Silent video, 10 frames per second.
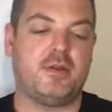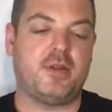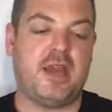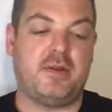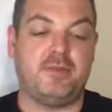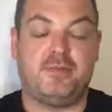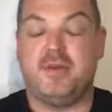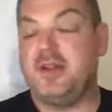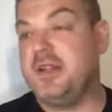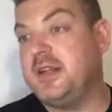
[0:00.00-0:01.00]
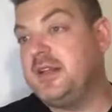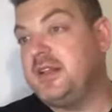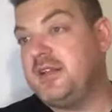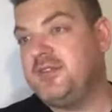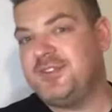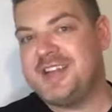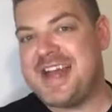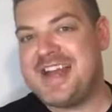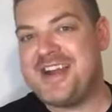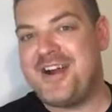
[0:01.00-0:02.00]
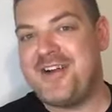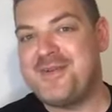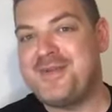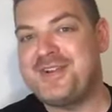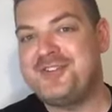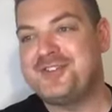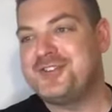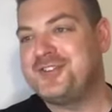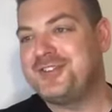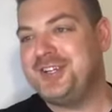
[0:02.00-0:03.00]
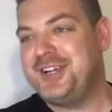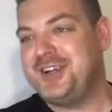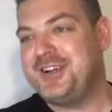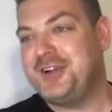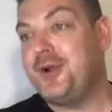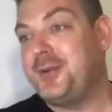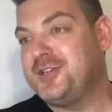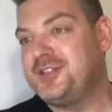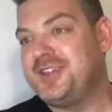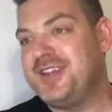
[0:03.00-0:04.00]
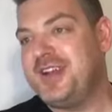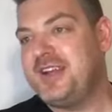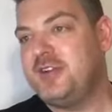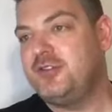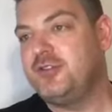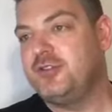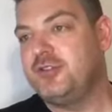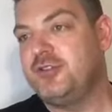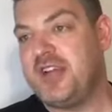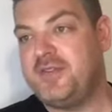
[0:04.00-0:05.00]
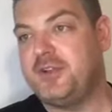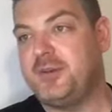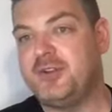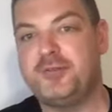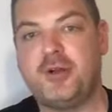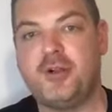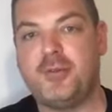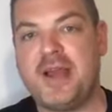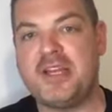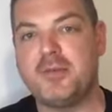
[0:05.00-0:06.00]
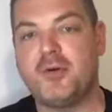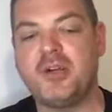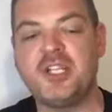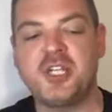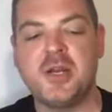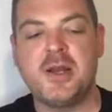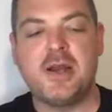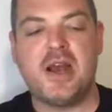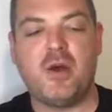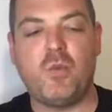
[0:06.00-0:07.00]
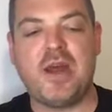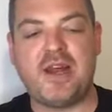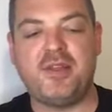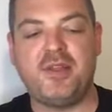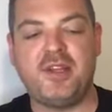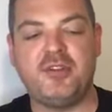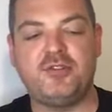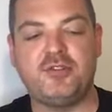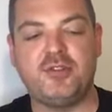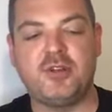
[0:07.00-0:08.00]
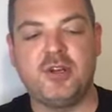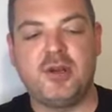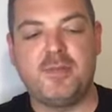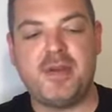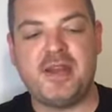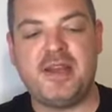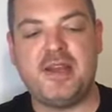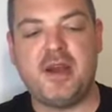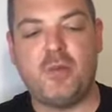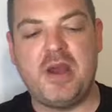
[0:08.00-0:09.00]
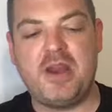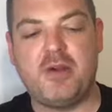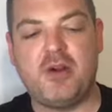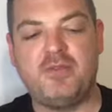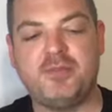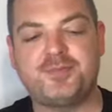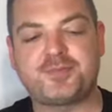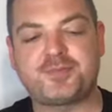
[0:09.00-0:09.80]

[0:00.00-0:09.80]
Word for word: Yeah, it does lay open to, you know, an opportunity there to save a deposit by not paying your mortgage. One other thing to be aware of